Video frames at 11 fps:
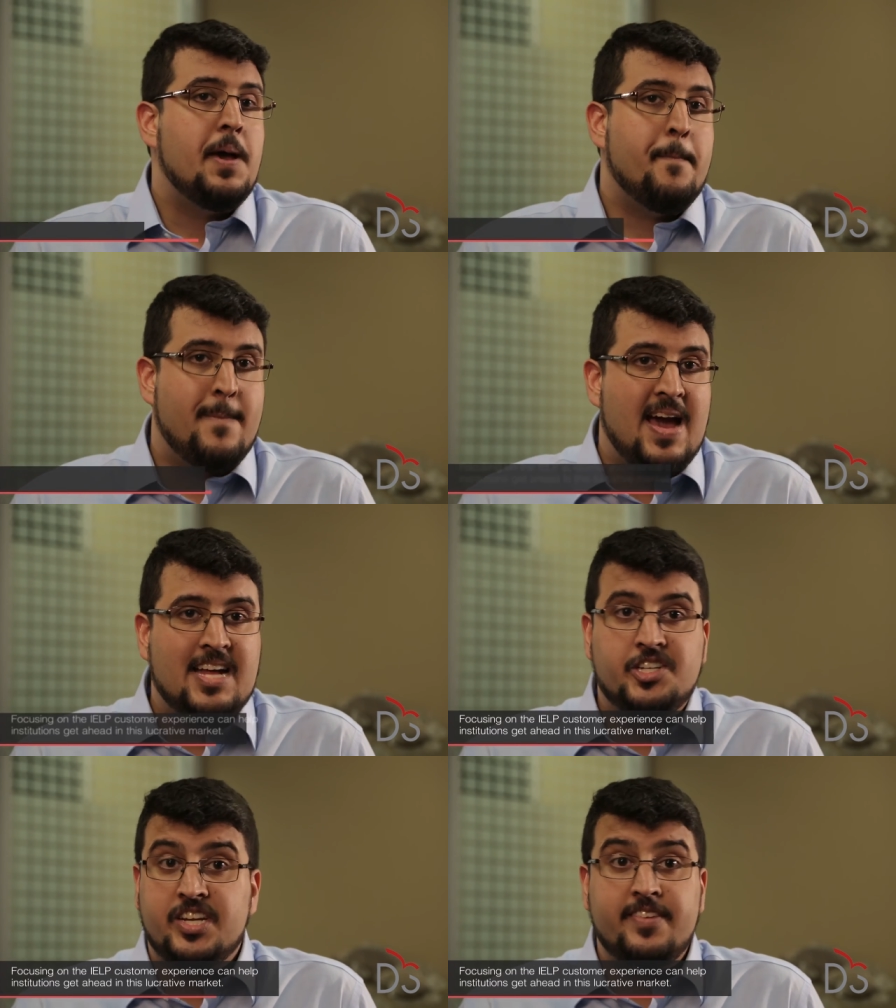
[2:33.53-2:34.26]

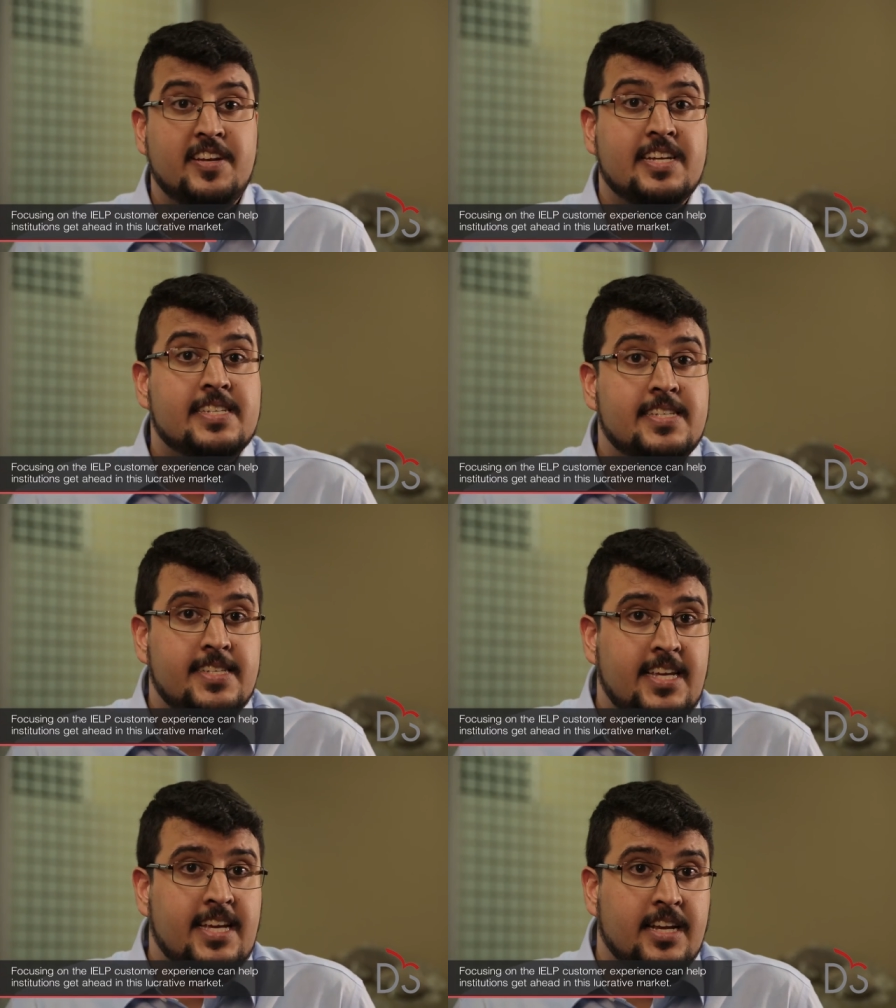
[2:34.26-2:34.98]
match and even
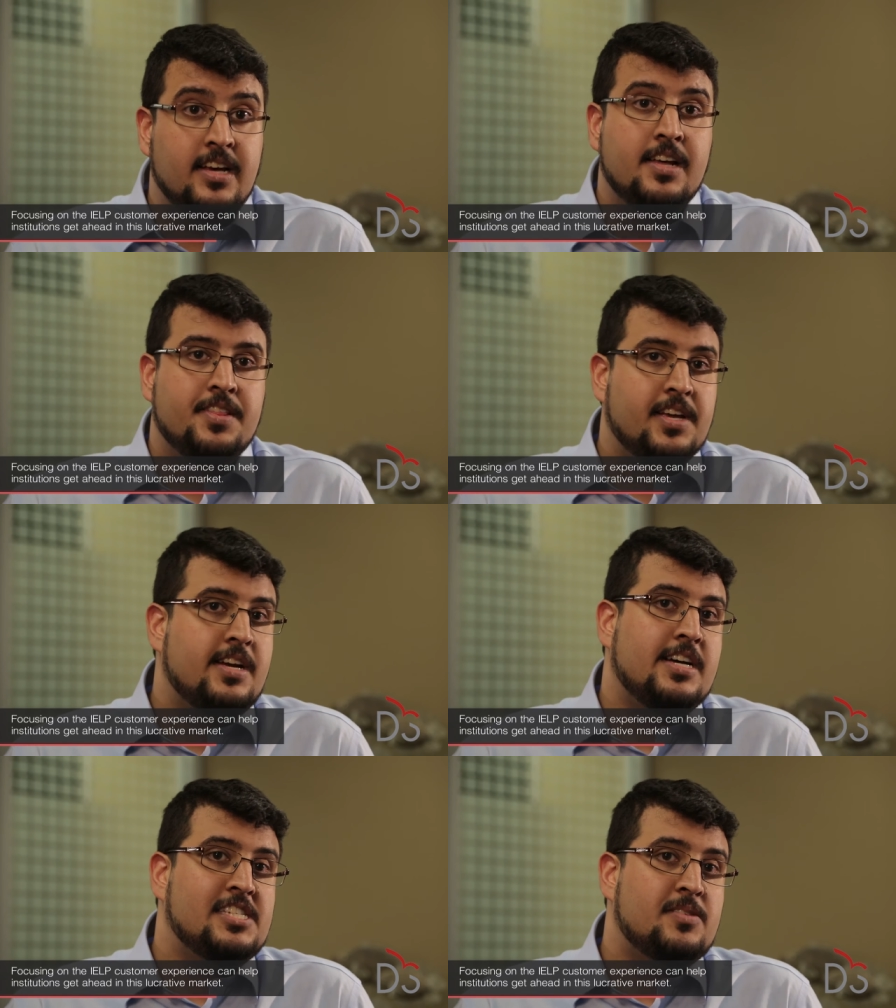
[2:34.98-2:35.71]
exceed the
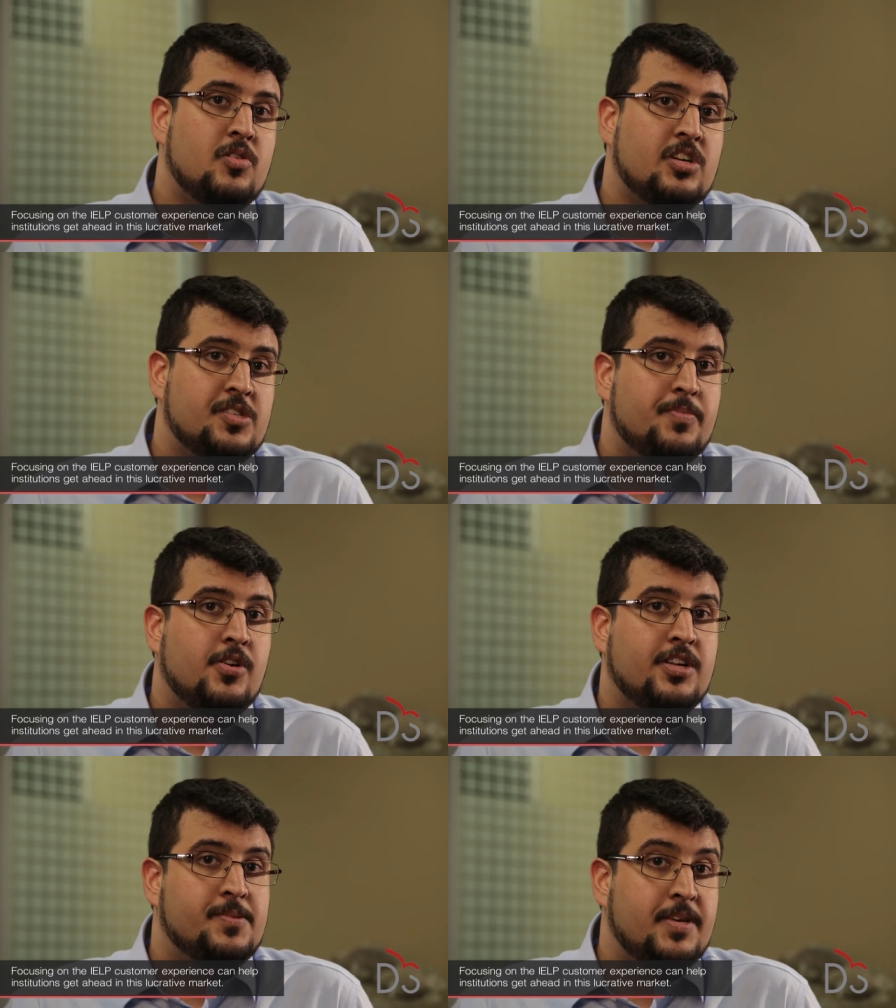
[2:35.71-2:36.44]
customer
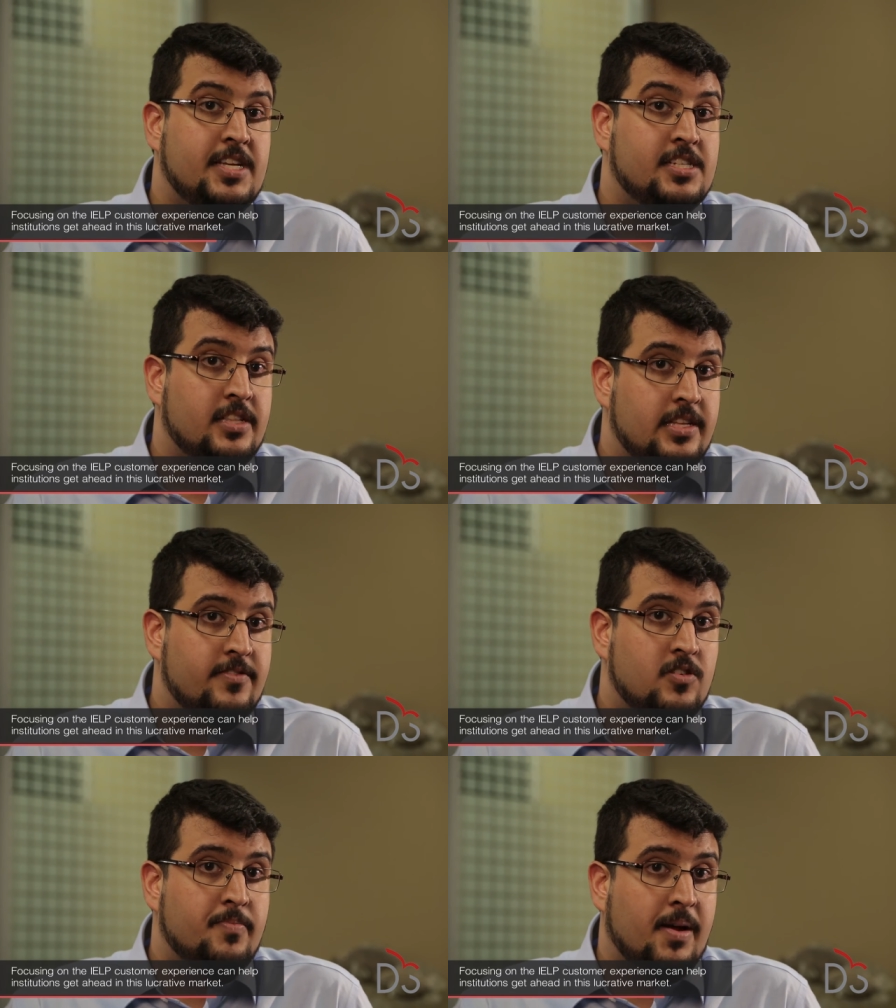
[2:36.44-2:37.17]
experience being
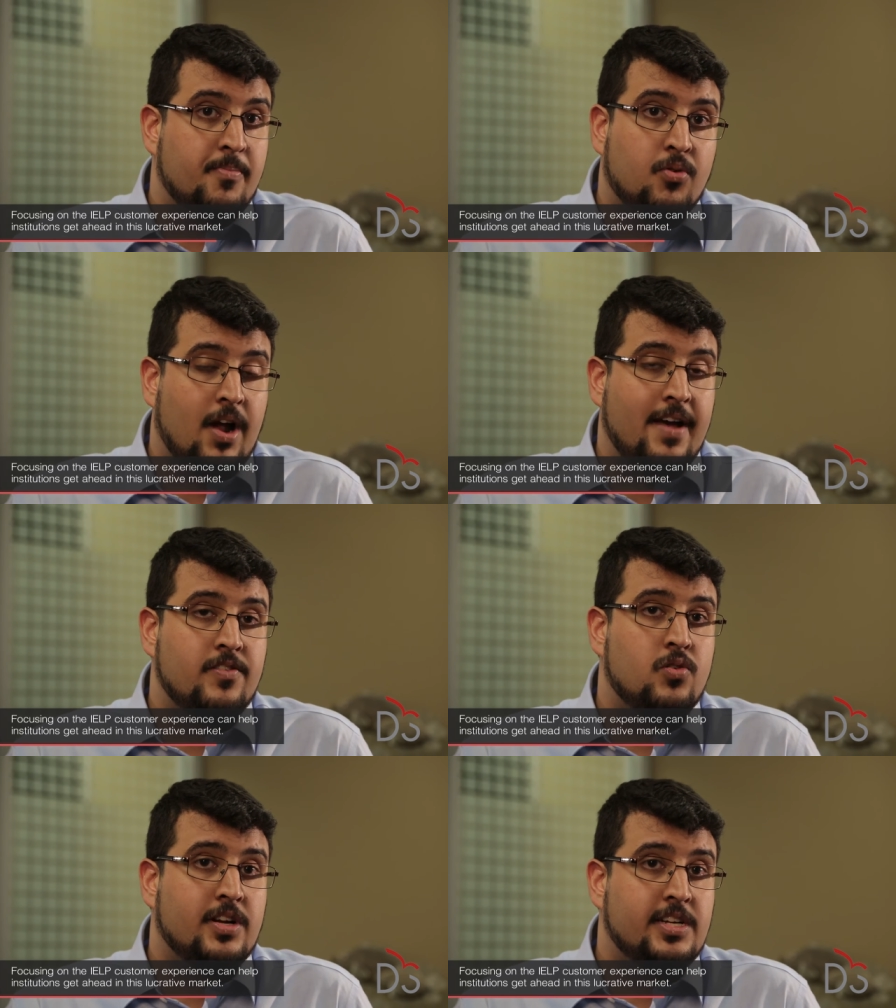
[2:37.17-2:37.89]
delivered by
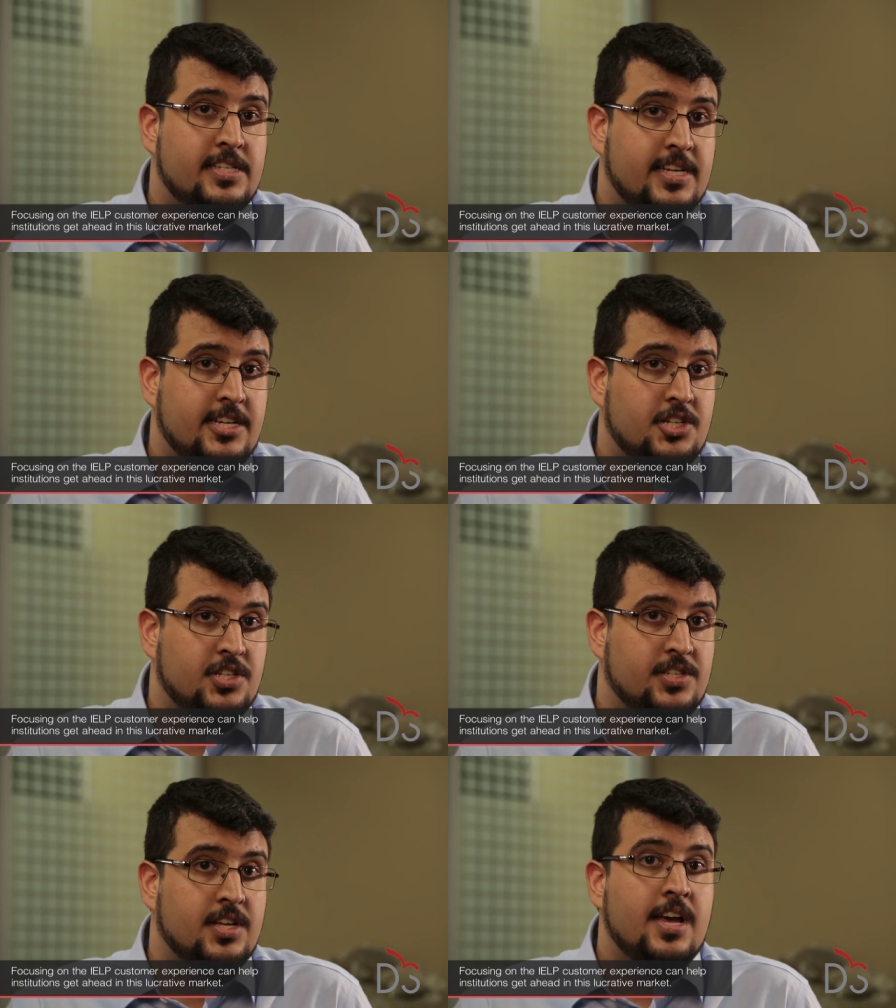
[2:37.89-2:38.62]
private
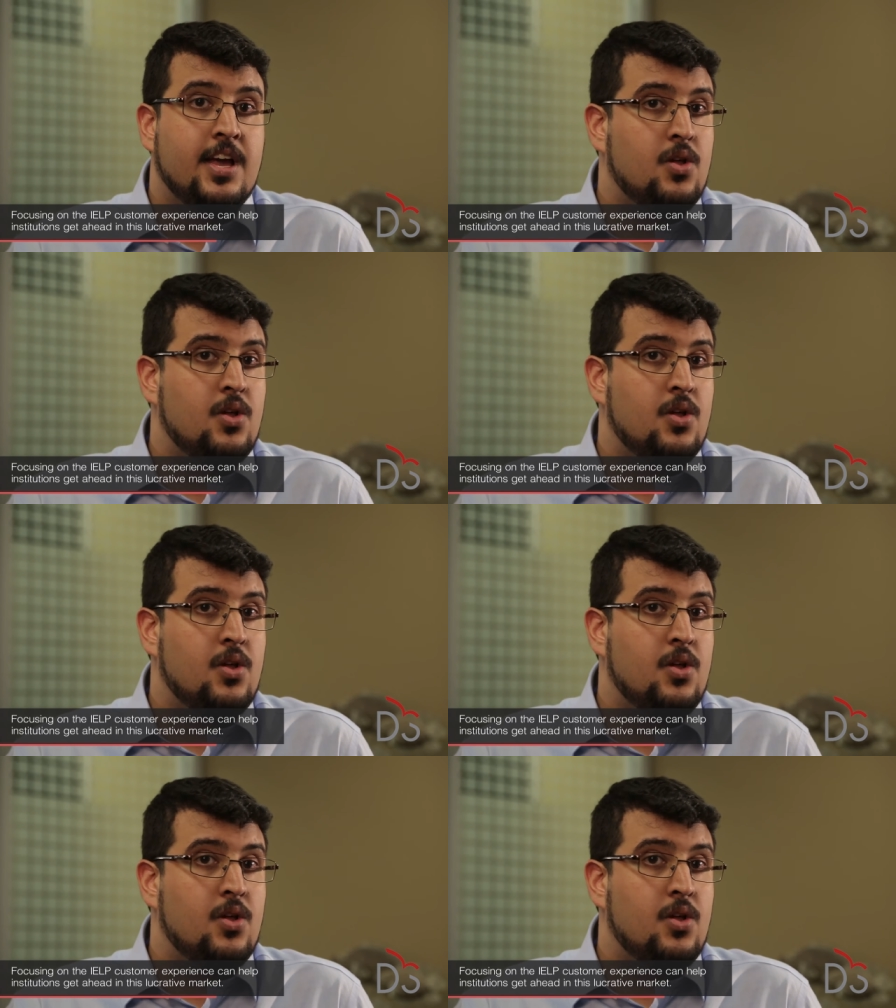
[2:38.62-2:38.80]
organizations